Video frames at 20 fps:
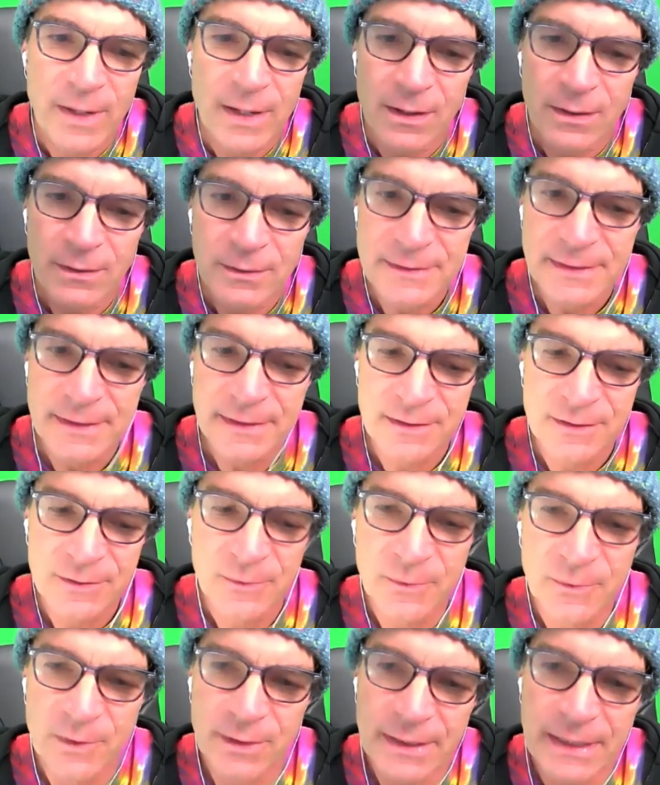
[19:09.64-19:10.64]
all tend to
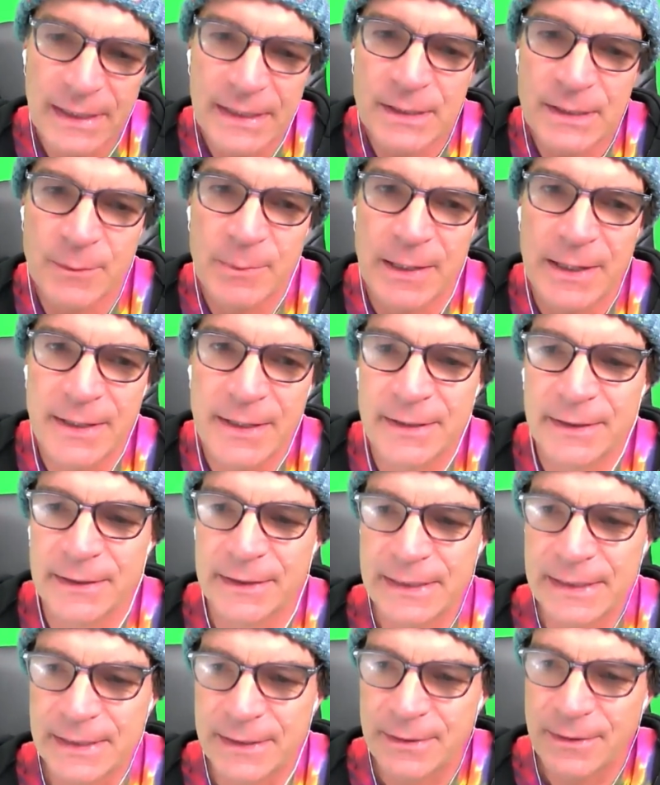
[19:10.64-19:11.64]
work
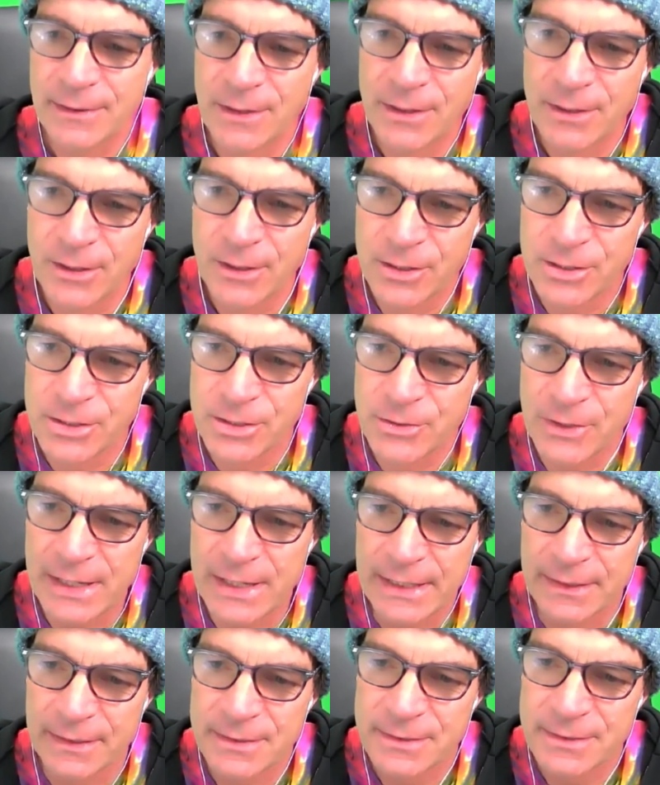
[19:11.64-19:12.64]
independently on our
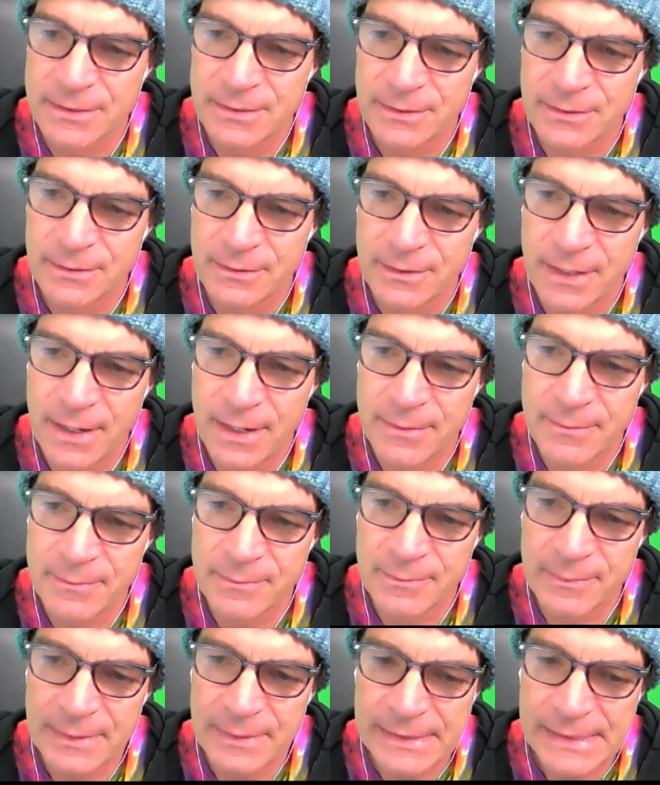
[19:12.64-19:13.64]
strengths.
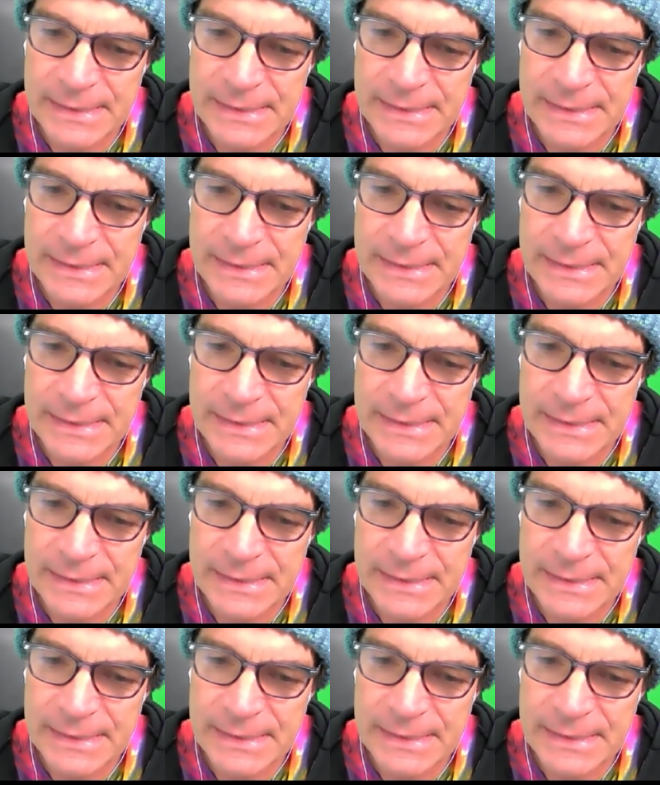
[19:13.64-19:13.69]
And